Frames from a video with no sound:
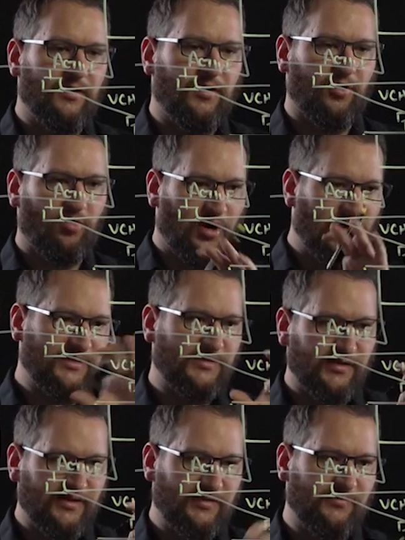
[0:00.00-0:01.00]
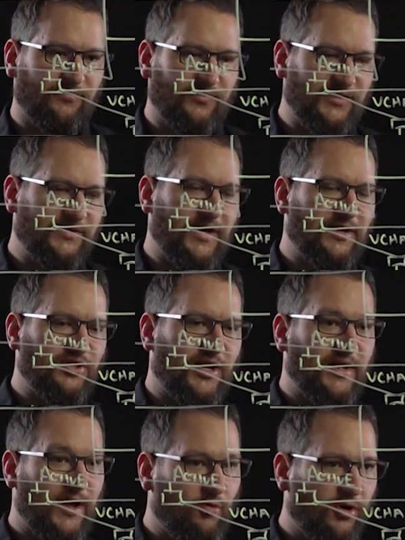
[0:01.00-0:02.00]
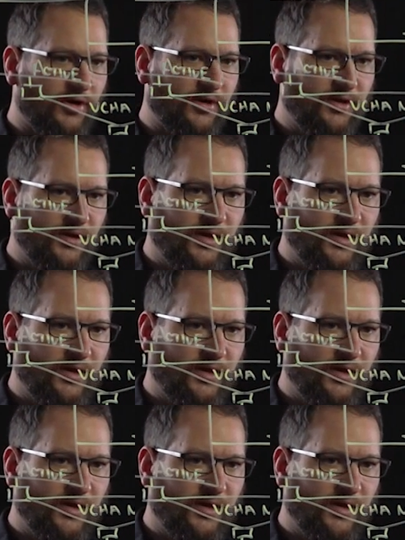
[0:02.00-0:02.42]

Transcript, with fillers: across this VCHA network.